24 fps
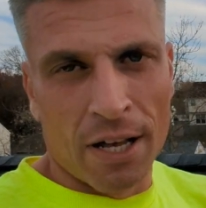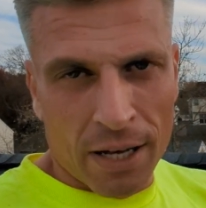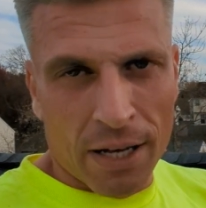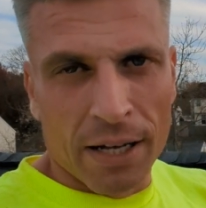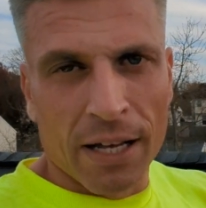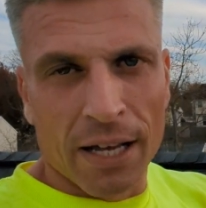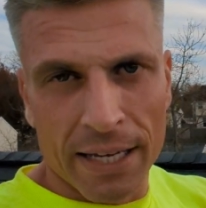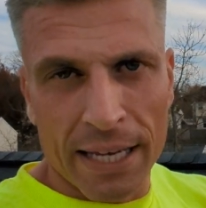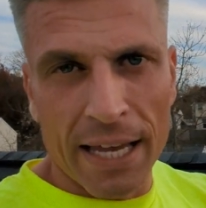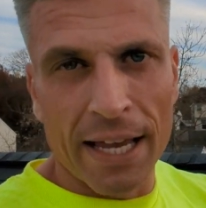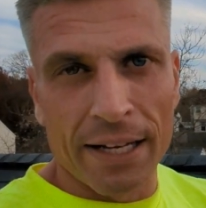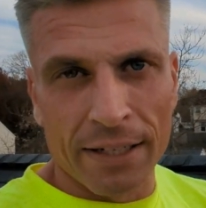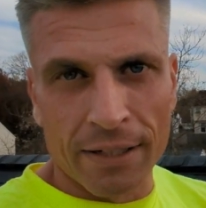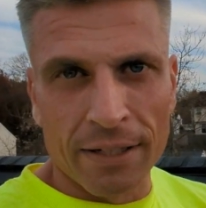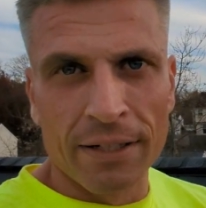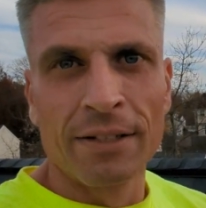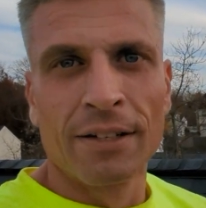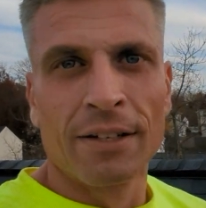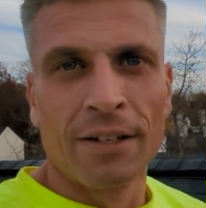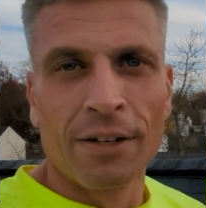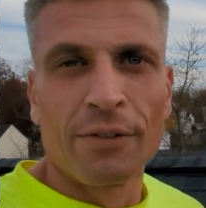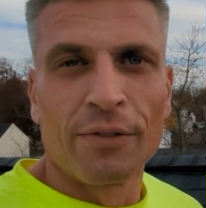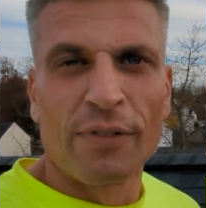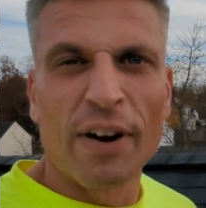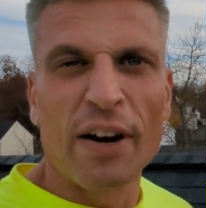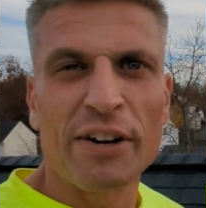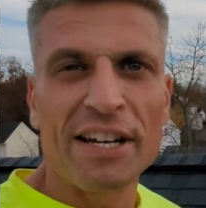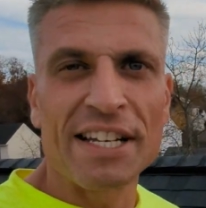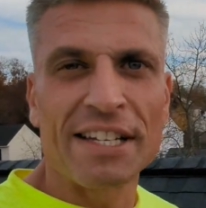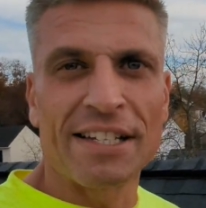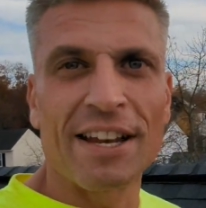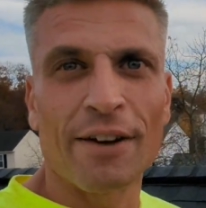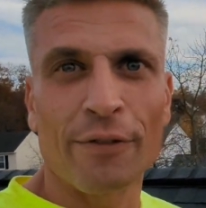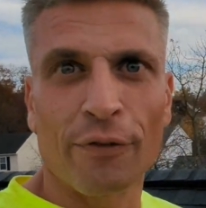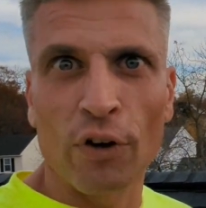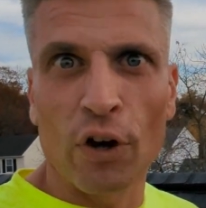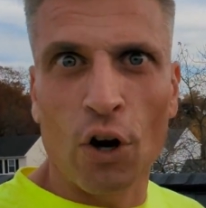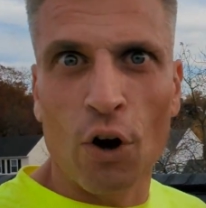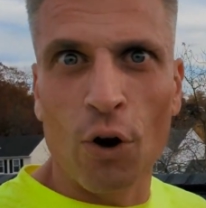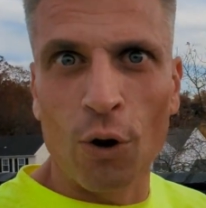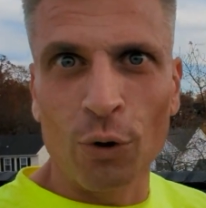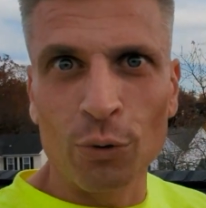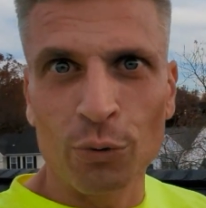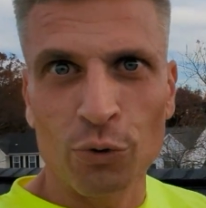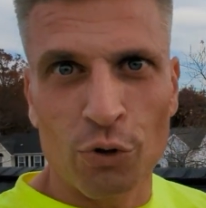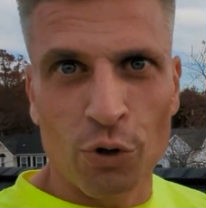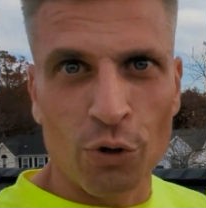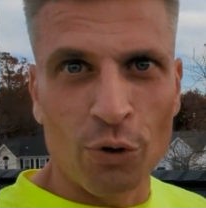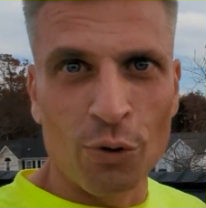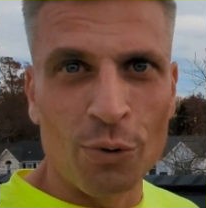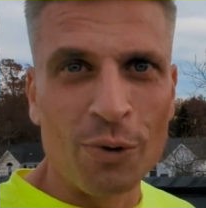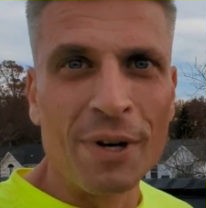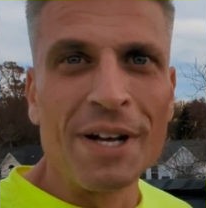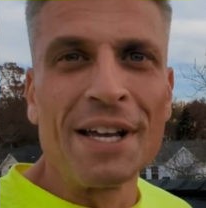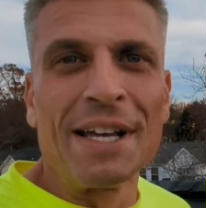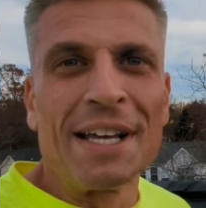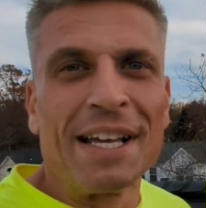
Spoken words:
again, very difficult to